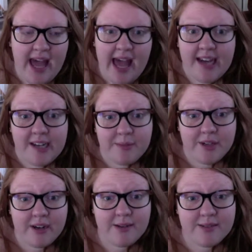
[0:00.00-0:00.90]
And I'm
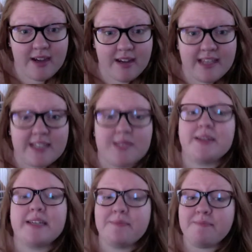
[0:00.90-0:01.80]
sorry I was gone last
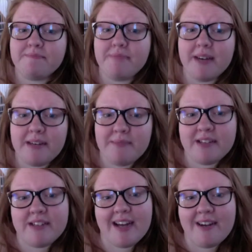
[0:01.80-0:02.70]
week, but I'm here
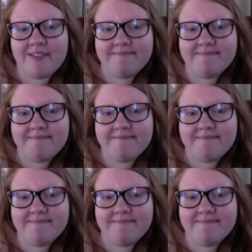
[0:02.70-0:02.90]
now.